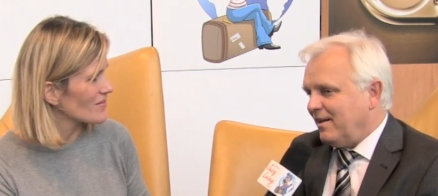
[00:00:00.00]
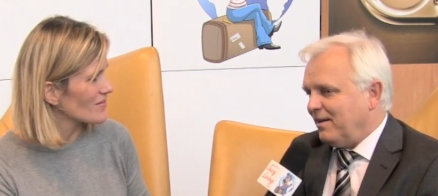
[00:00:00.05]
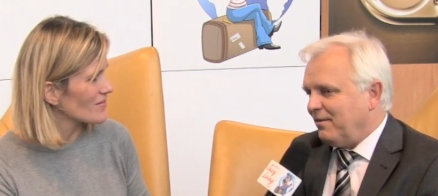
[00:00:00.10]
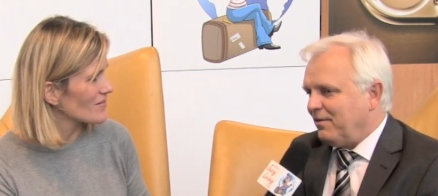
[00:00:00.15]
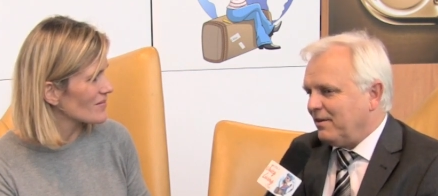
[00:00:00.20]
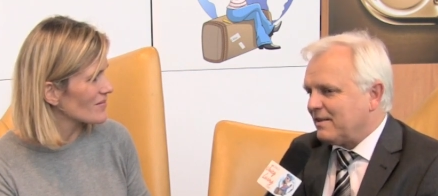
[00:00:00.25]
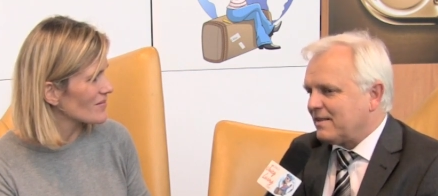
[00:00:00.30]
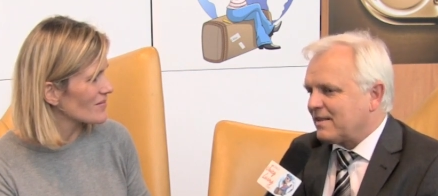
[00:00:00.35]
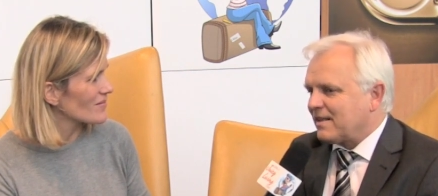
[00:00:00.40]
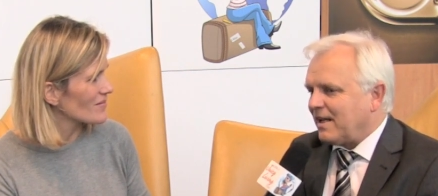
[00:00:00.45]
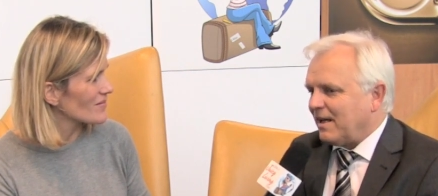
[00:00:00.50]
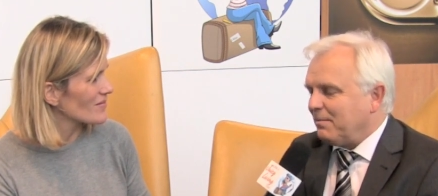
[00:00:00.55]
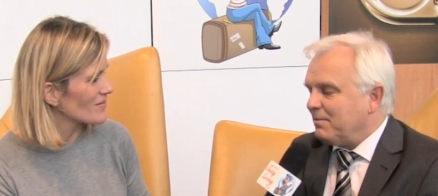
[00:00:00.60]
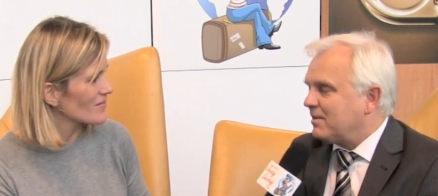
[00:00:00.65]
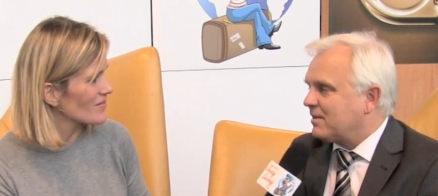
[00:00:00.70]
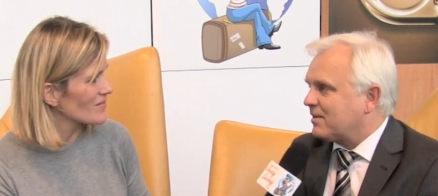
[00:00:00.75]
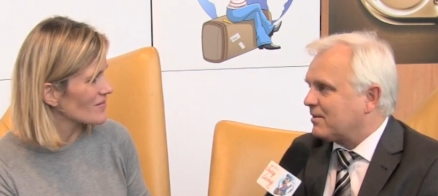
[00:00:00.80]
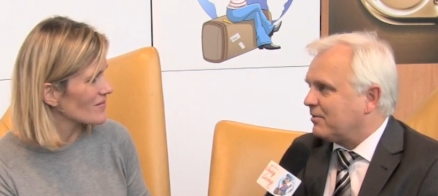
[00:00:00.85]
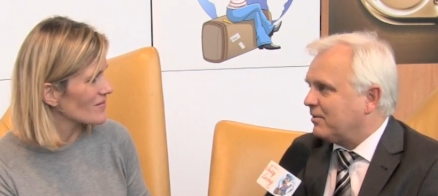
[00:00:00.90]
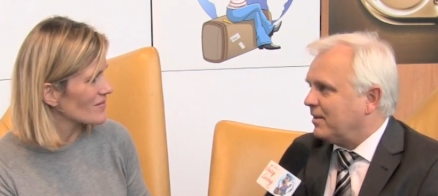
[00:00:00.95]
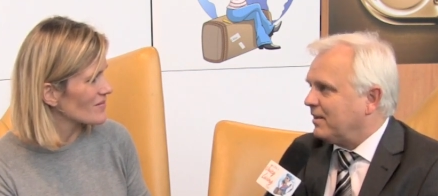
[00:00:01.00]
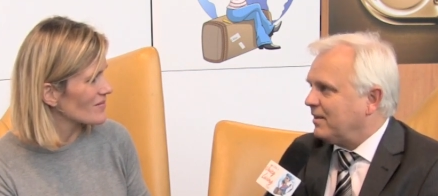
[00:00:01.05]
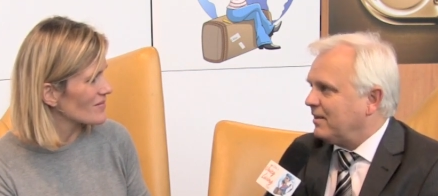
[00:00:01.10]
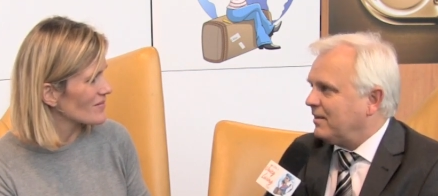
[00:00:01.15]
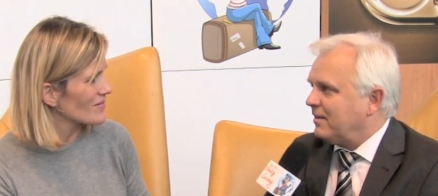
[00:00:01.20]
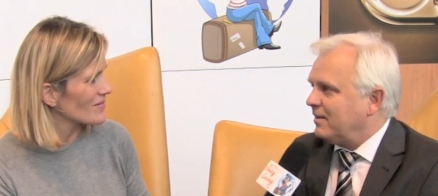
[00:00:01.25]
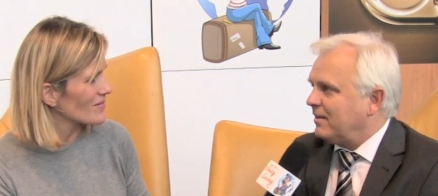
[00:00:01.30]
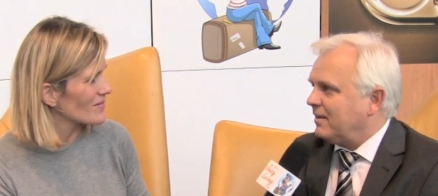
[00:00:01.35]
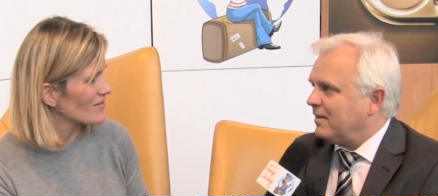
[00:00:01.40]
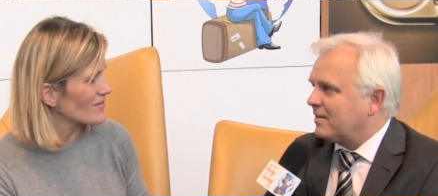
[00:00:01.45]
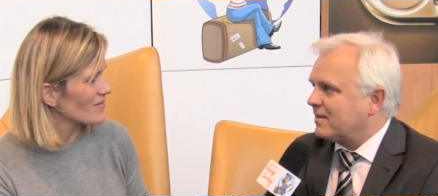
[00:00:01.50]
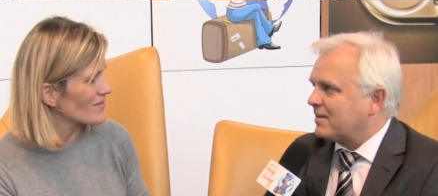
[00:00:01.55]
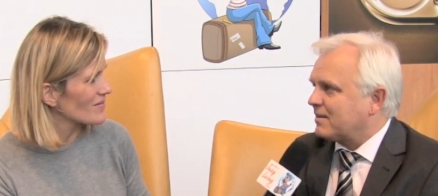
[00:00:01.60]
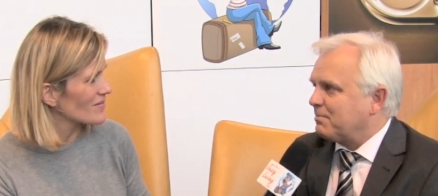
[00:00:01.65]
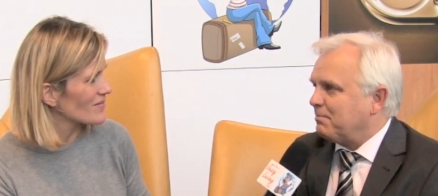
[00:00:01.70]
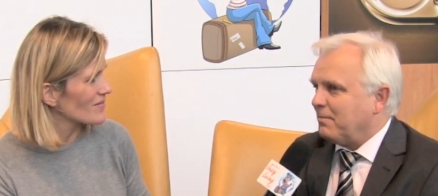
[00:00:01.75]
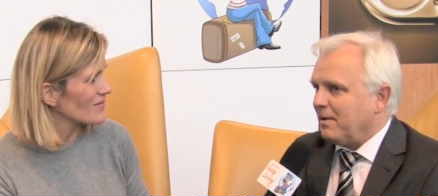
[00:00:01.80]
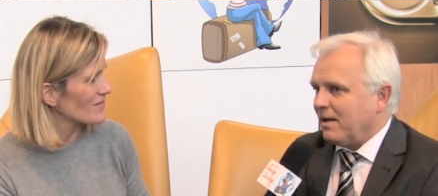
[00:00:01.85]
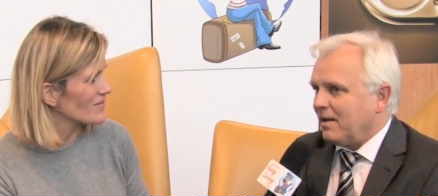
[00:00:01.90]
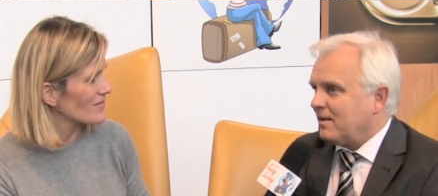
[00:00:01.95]
Speaker 1: if it's chemistry, it
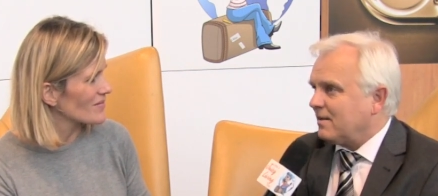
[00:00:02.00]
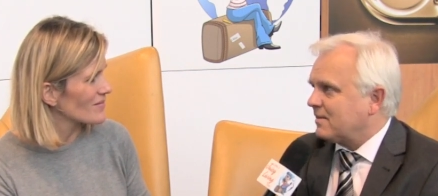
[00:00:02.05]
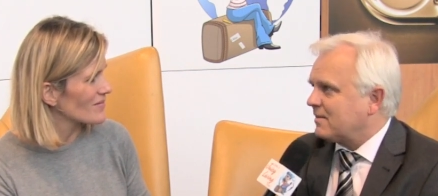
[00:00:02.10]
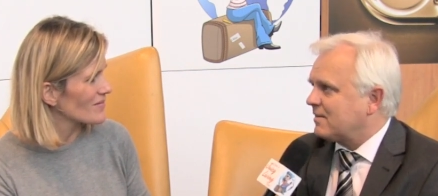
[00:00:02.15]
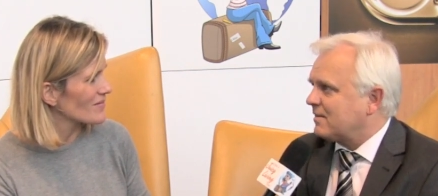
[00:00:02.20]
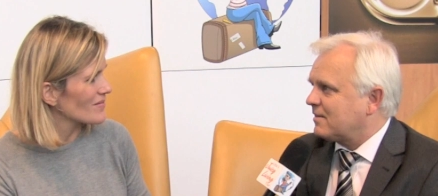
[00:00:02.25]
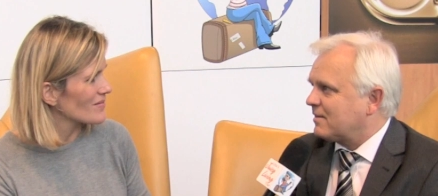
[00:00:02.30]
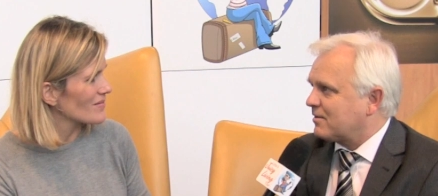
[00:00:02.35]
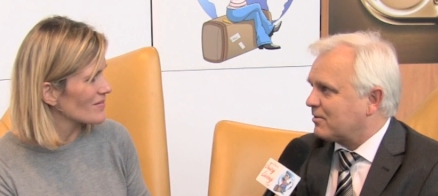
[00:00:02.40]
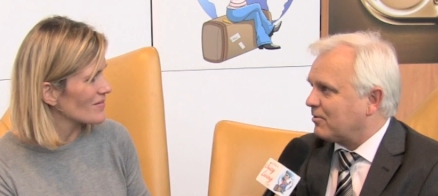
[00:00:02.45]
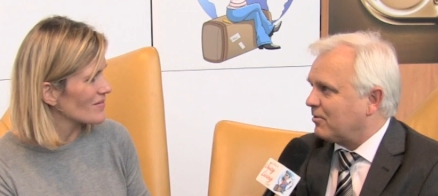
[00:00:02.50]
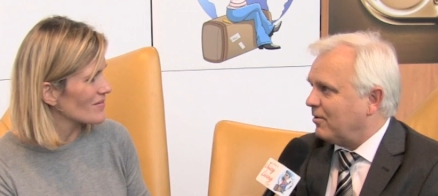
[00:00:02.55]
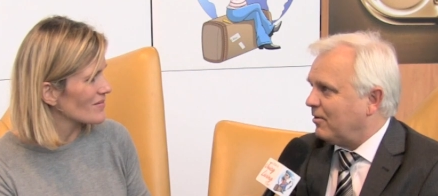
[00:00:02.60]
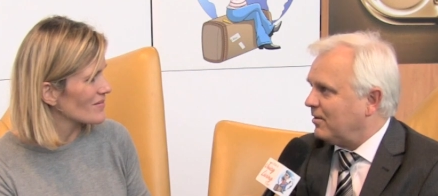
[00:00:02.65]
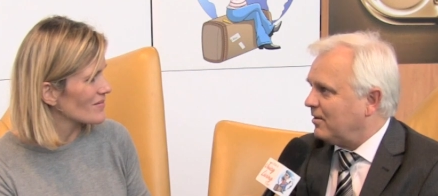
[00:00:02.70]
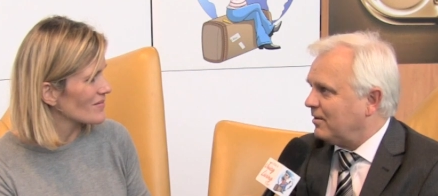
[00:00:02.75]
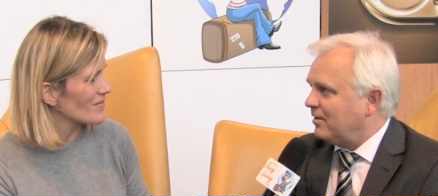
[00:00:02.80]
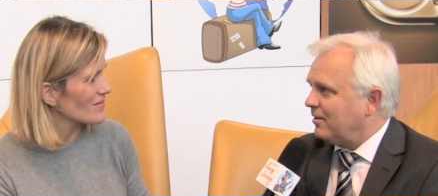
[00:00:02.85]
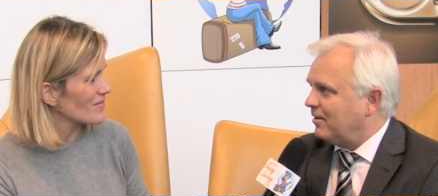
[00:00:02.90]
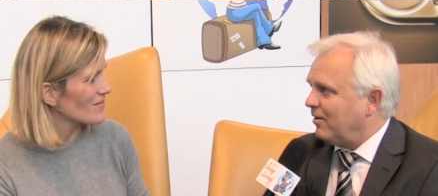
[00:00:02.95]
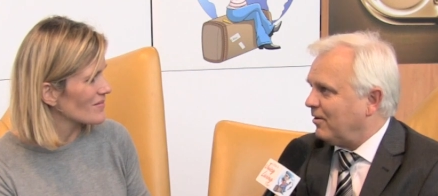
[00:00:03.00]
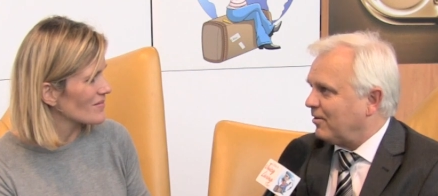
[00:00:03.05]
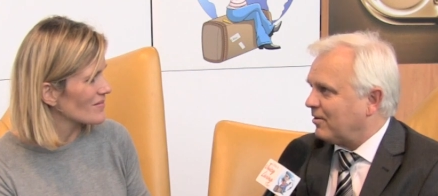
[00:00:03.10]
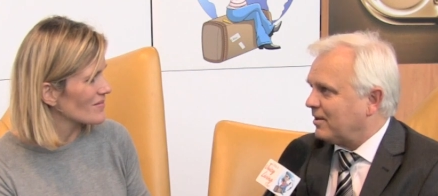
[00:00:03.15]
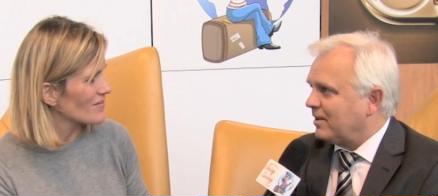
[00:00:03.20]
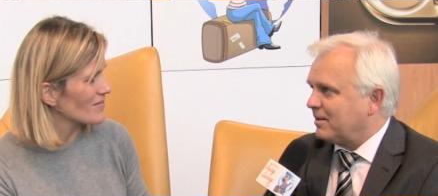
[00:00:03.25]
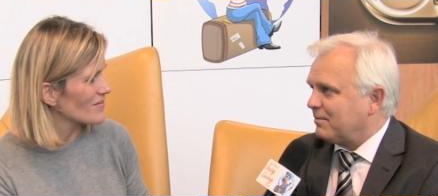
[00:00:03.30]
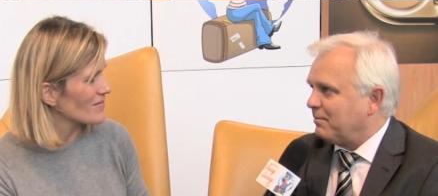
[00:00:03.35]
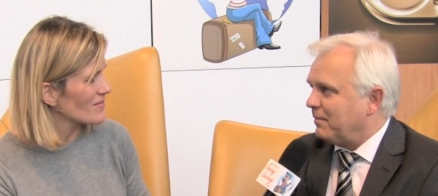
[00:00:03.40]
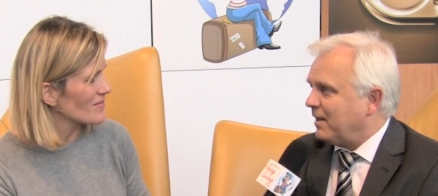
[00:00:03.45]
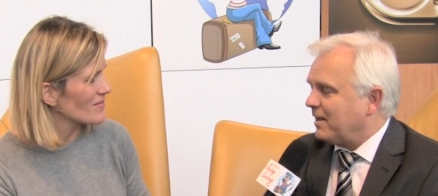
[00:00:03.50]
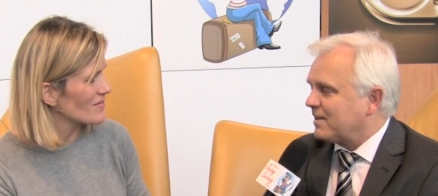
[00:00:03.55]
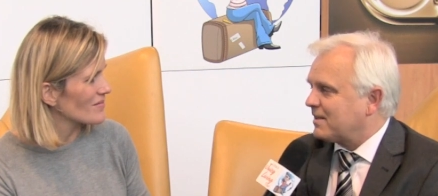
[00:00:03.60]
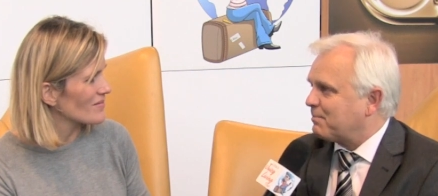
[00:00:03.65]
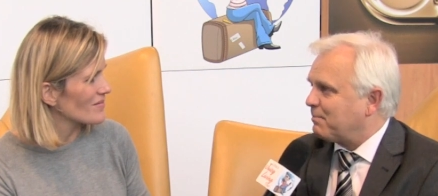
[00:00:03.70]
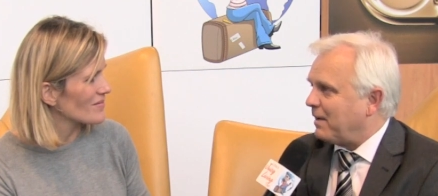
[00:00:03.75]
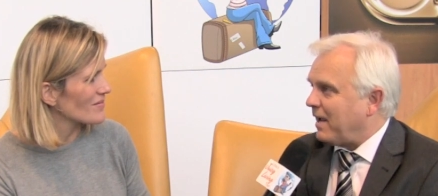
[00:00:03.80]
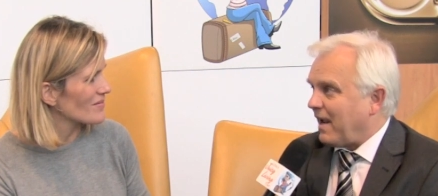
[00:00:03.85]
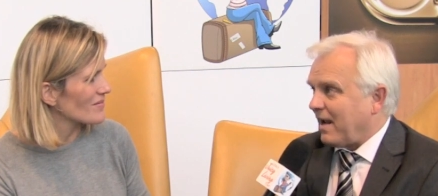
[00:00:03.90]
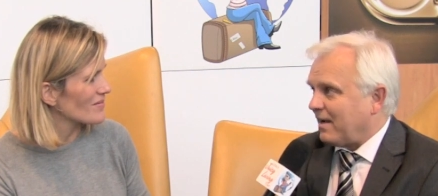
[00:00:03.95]
smells strong or it
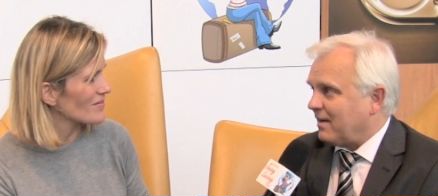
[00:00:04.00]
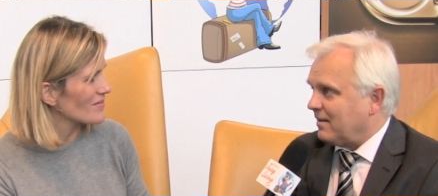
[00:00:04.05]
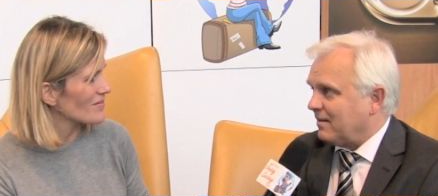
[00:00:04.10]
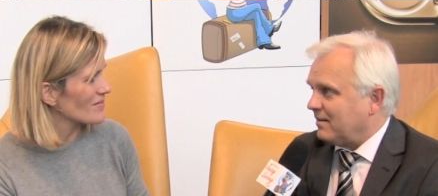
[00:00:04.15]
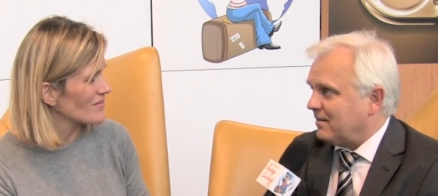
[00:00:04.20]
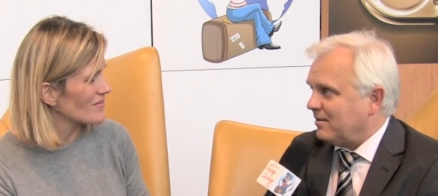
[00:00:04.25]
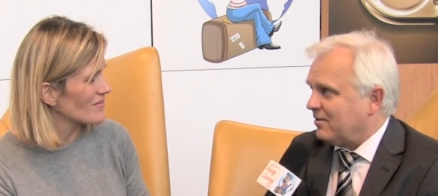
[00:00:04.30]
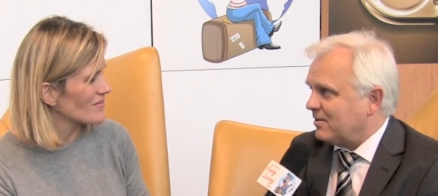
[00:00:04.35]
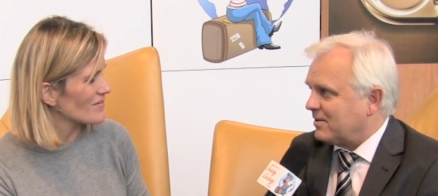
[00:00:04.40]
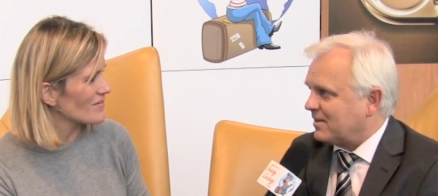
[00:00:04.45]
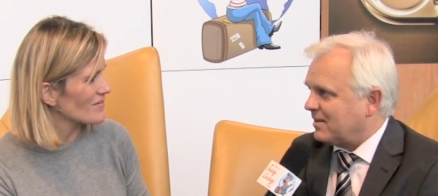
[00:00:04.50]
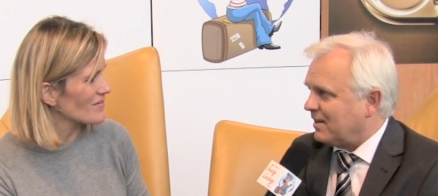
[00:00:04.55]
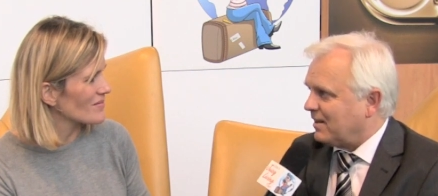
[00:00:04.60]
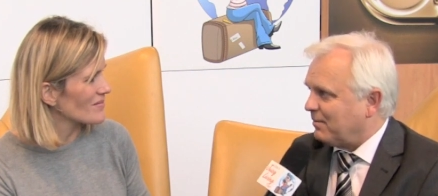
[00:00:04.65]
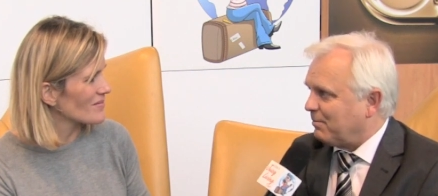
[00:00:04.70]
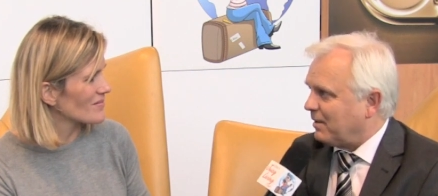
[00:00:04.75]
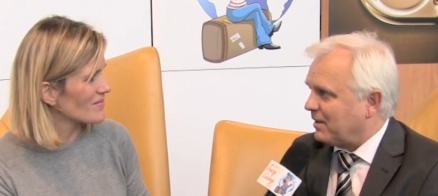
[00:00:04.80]
makes bang, you see.